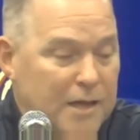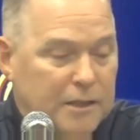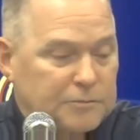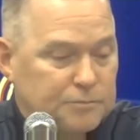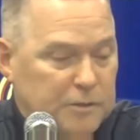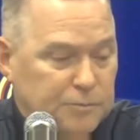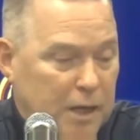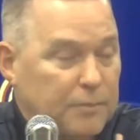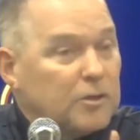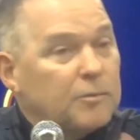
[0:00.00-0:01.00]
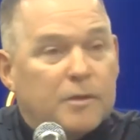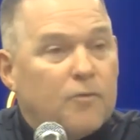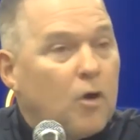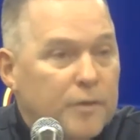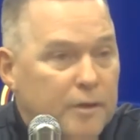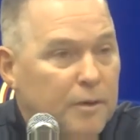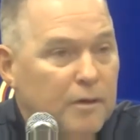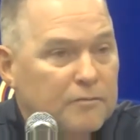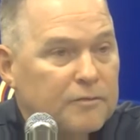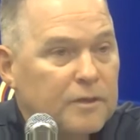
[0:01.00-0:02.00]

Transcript: it's probably a little bit of all the above.